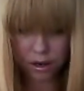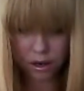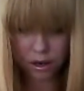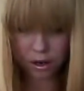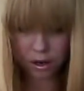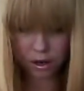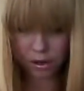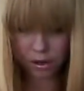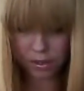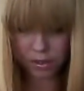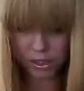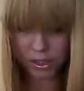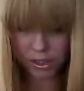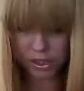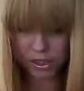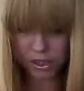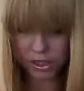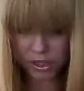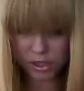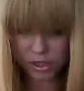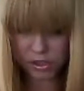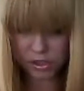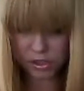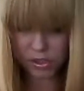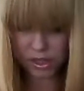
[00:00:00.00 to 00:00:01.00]
on
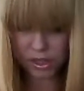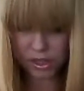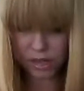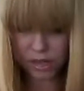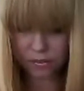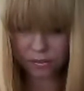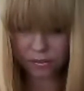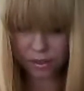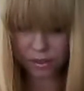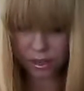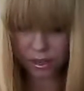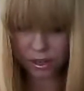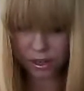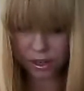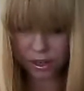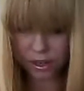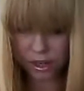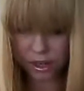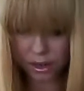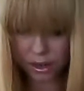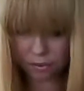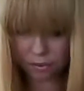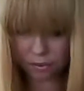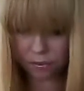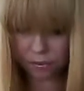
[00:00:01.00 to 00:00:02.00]
decisions even
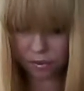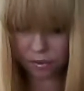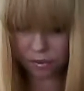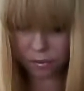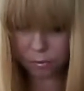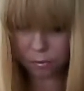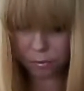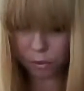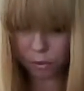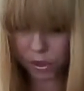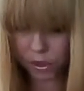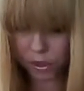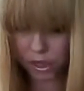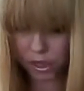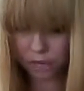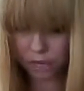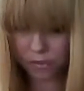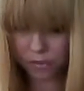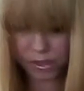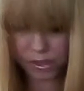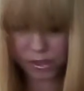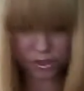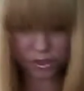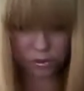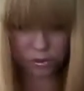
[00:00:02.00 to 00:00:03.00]
if much
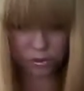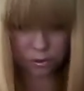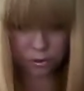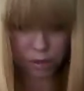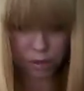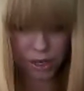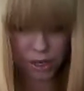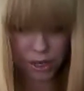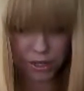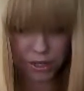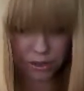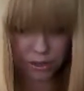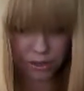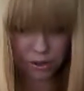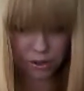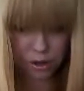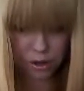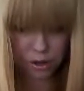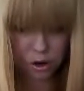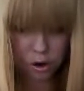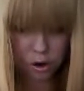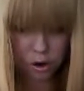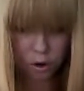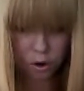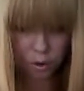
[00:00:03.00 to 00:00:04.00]
effort is required.
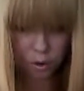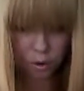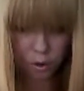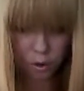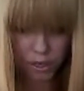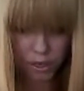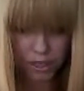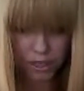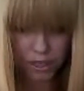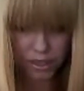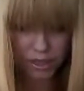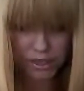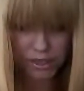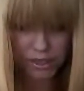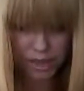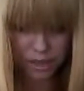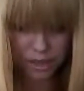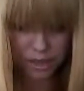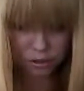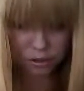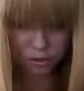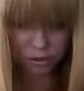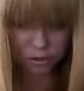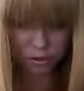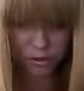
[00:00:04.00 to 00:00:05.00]
Or he can
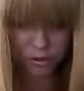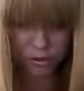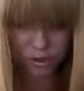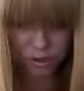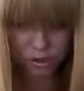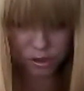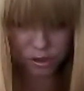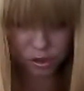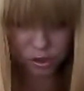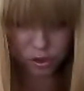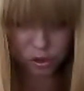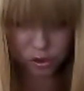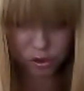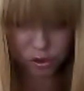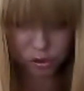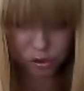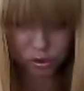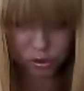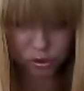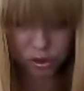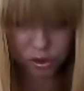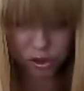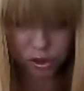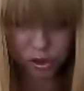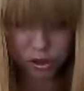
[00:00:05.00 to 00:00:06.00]
tell us that
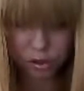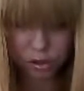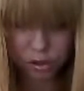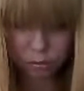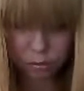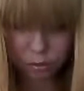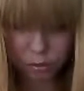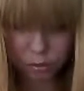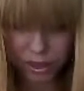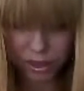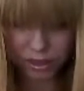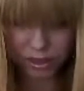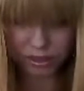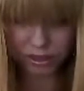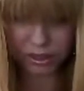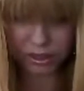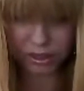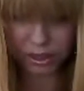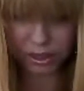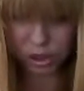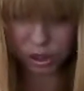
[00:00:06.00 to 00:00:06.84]
such will and